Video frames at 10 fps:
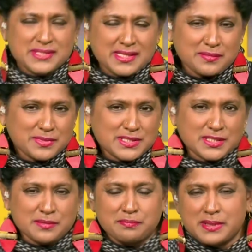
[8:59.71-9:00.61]
seems
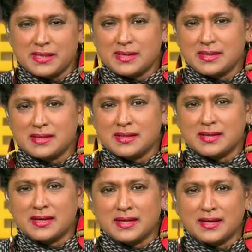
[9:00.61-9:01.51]
to be
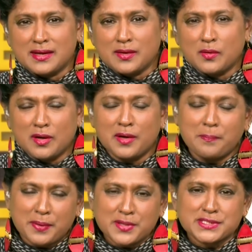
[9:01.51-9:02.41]
uh, a
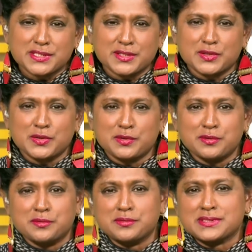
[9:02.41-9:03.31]
person
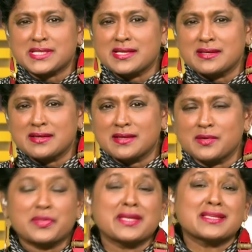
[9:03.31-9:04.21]
who say
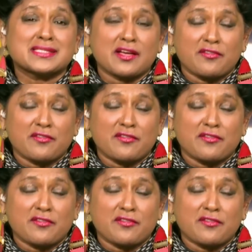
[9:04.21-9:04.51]
who thinks